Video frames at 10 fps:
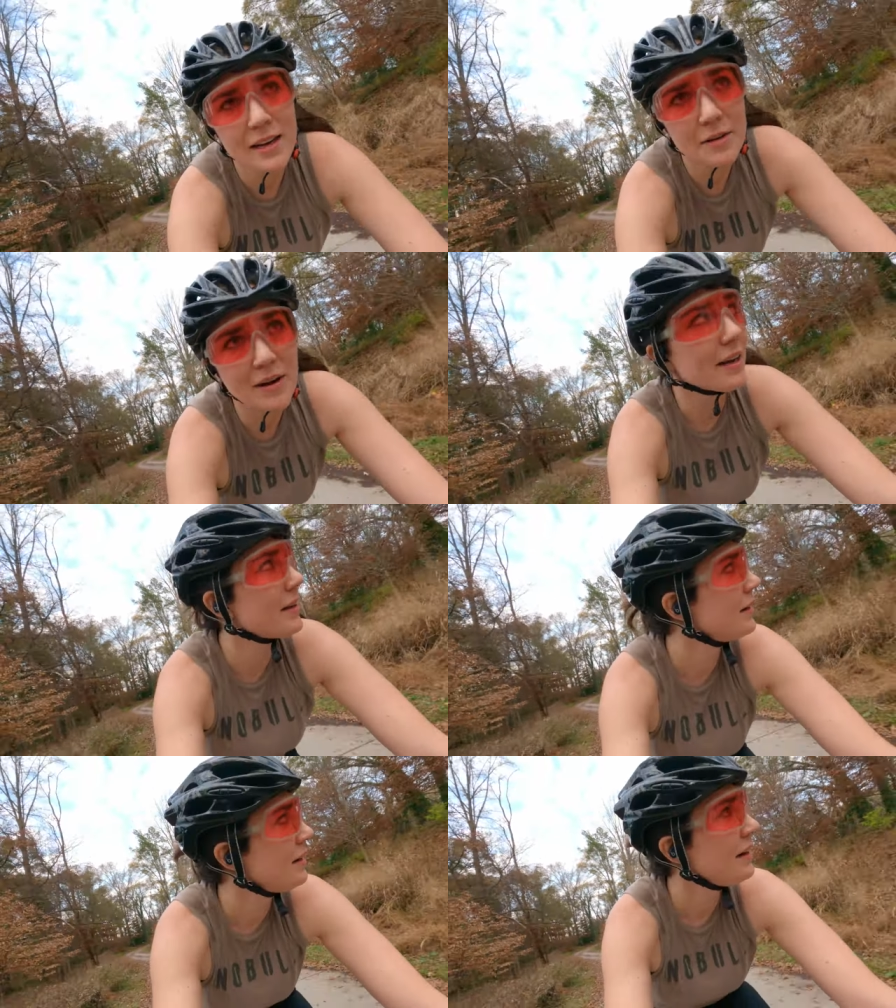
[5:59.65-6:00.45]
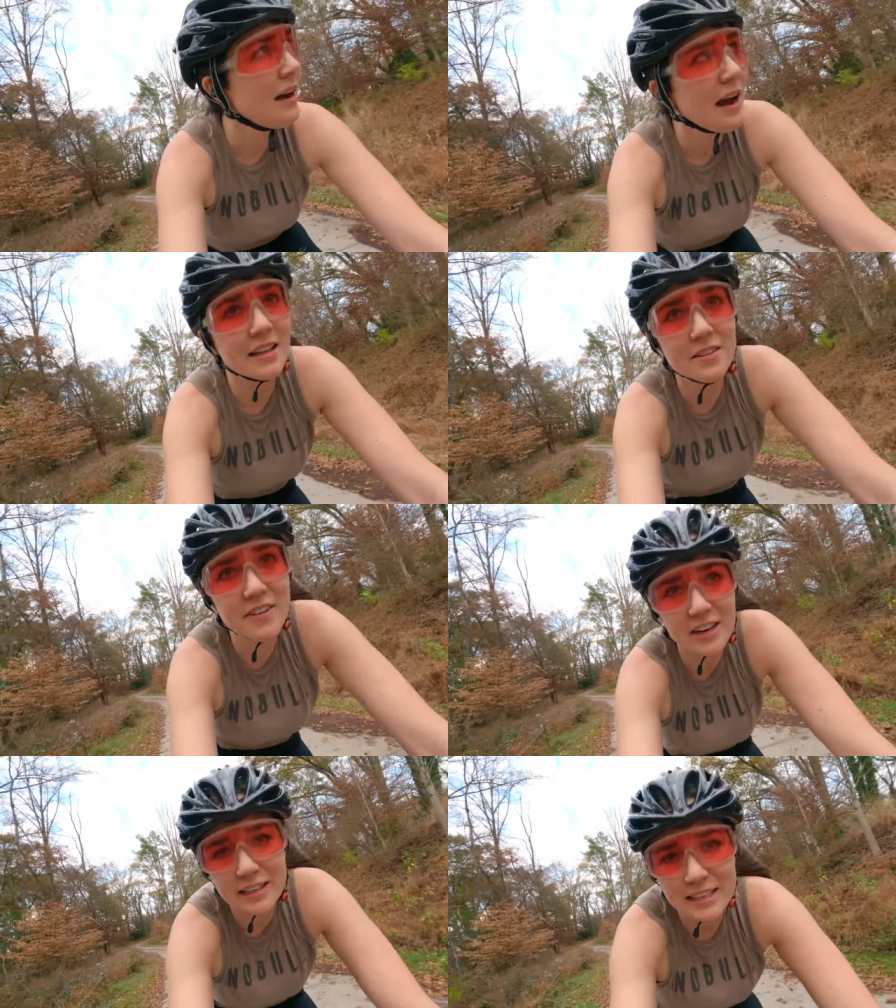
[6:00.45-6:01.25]
Anyway, at the
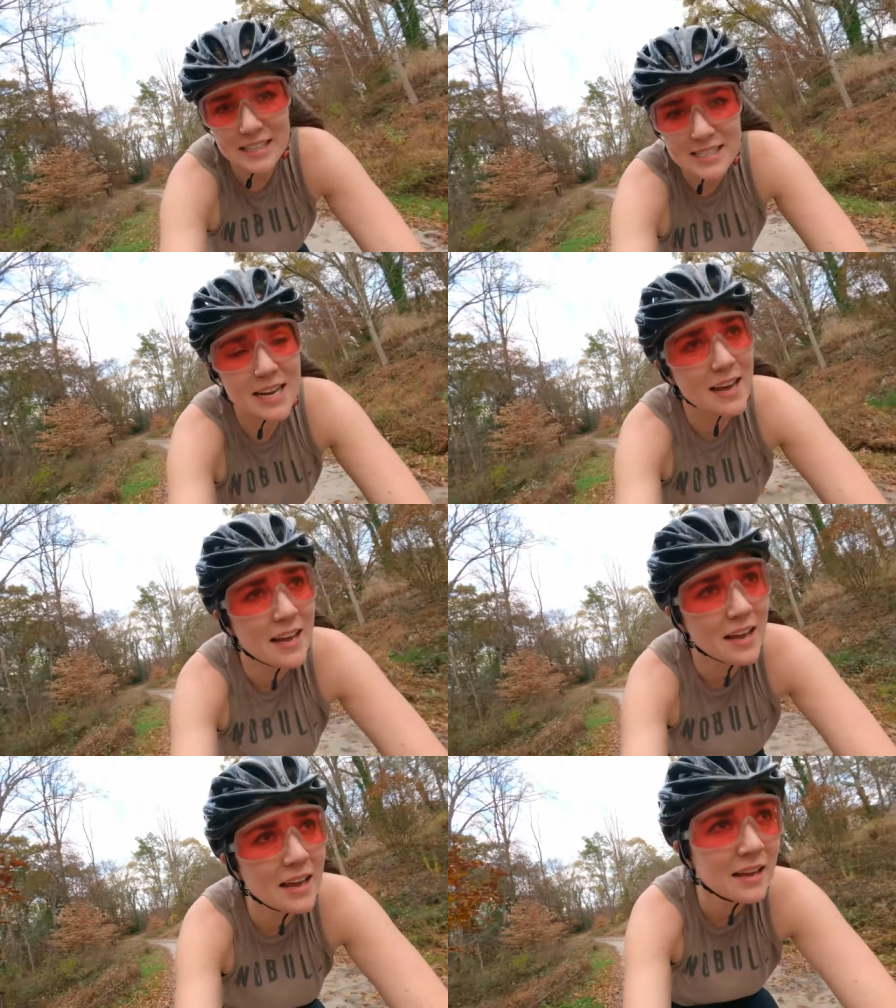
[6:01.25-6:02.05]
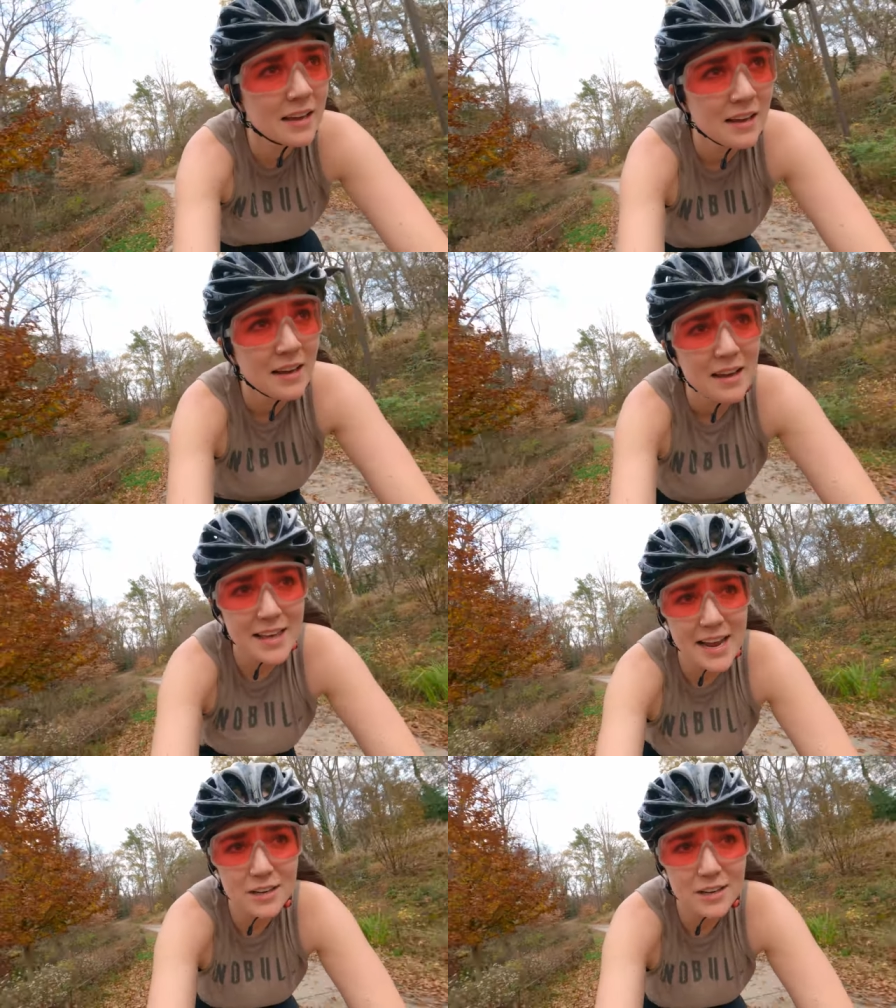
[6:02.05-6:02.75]
very least, the